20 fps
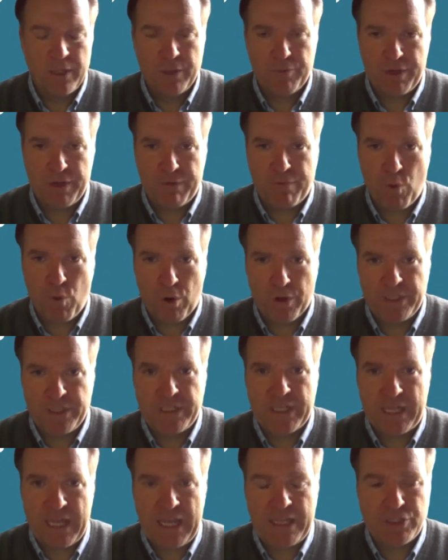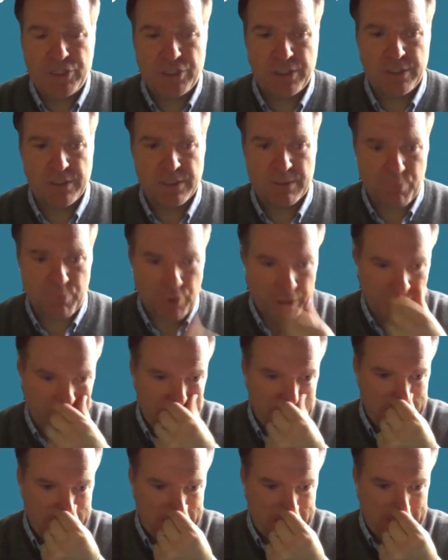3 or 4 indications and
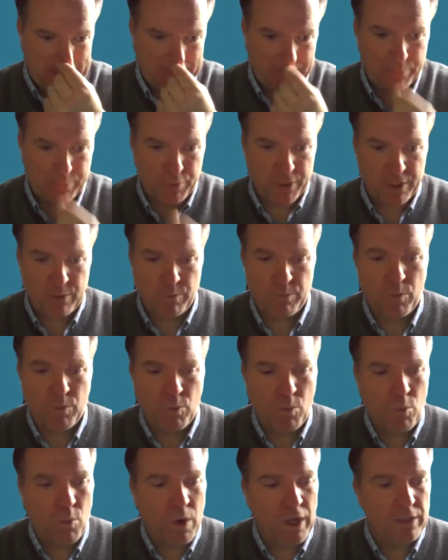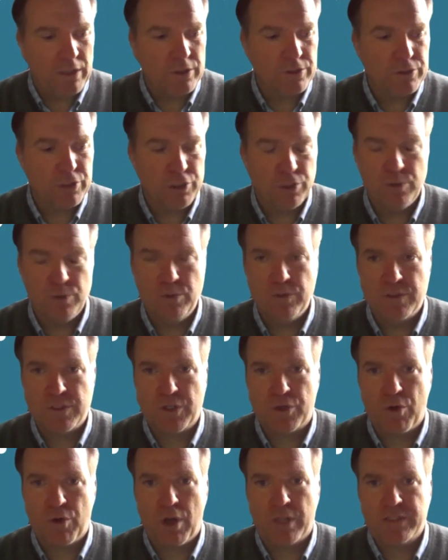pretty well used
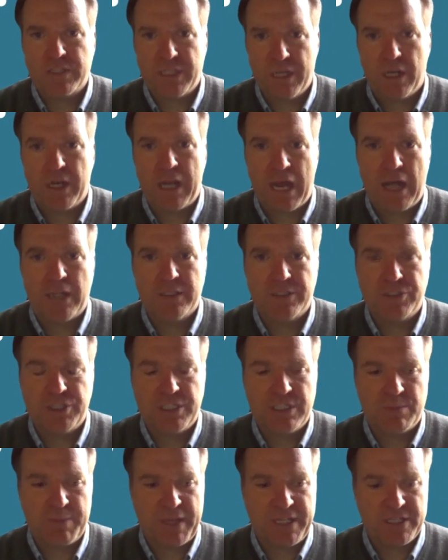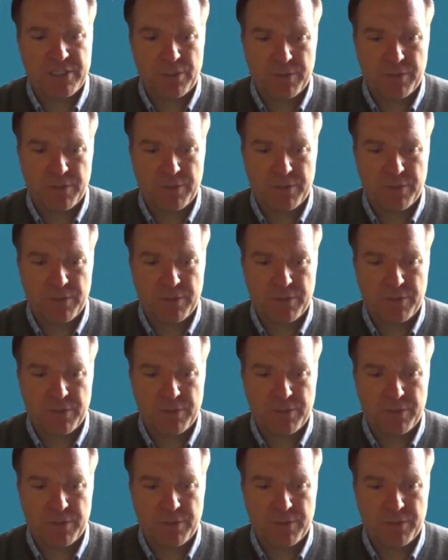across the oncology space.